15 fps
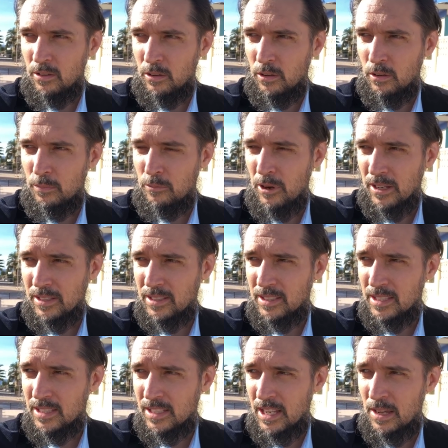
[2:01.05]
you know practice
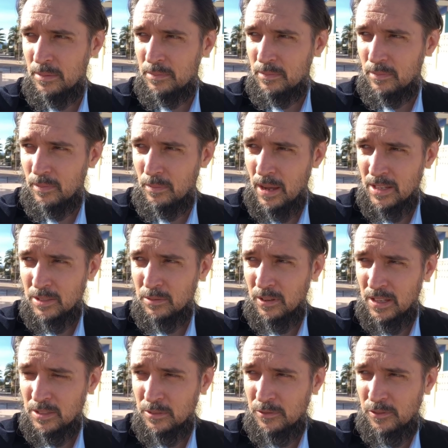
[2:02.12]
Islam as a,
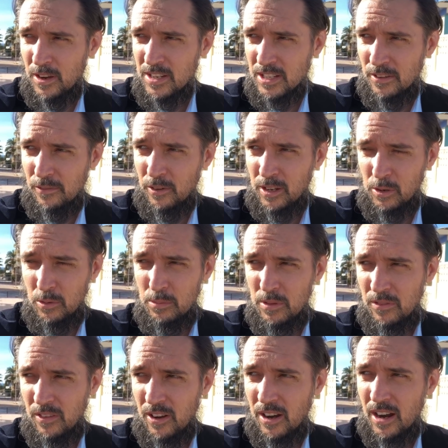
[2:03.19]
as a French I thought it would be
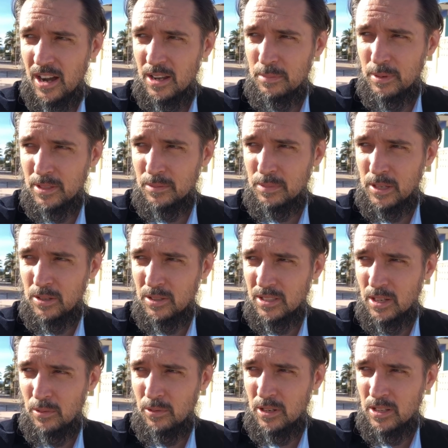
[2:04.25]
very hard but because
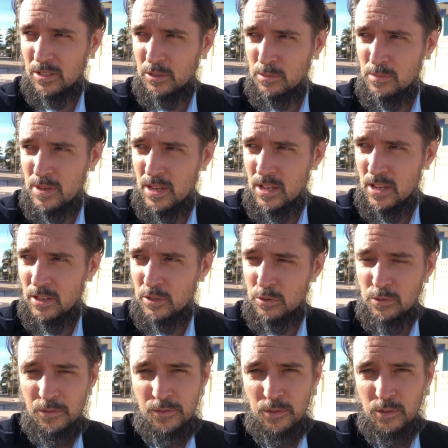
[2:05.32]
I wanted to be
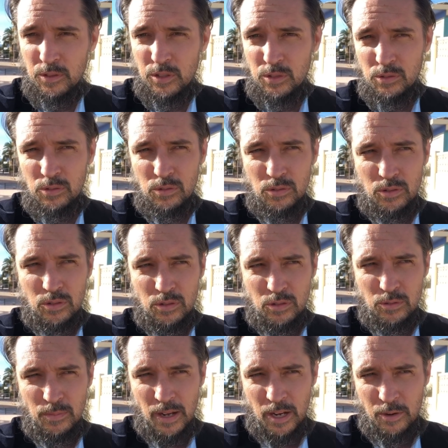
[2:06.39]
truthful to
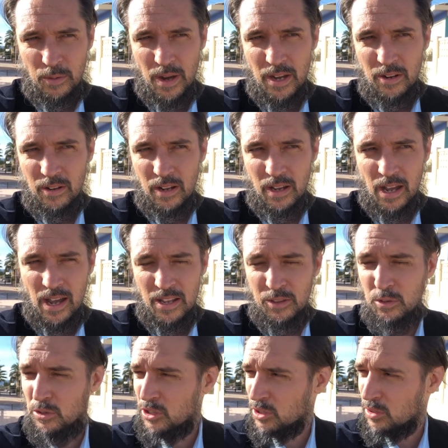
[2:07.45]
to my creator I had
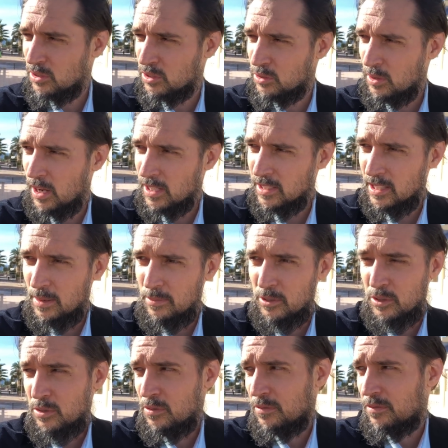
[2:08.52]
no choice to accept the
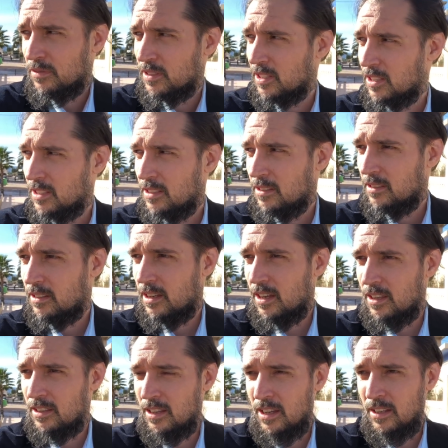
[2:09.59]
truth
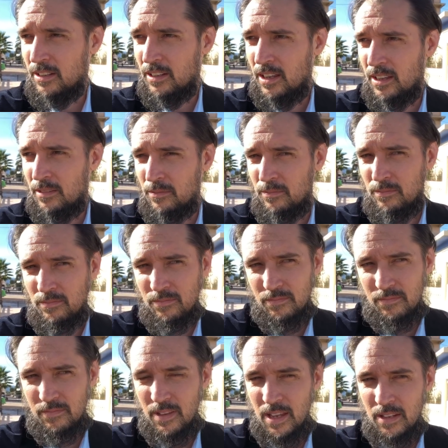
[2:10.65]
and and and
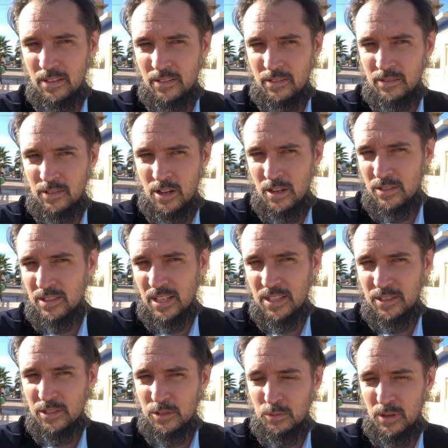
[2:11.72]
and God
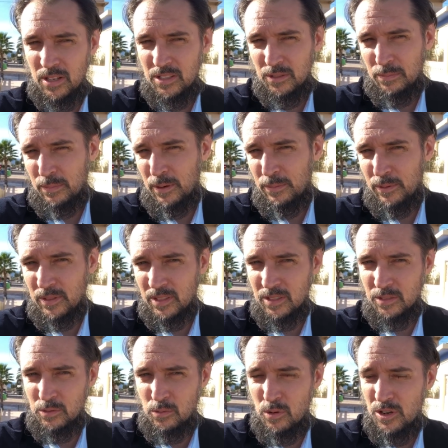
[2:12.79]
tells us what is the purpose
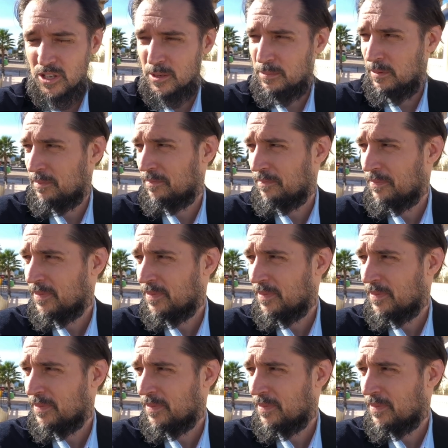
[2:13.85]
is to worship him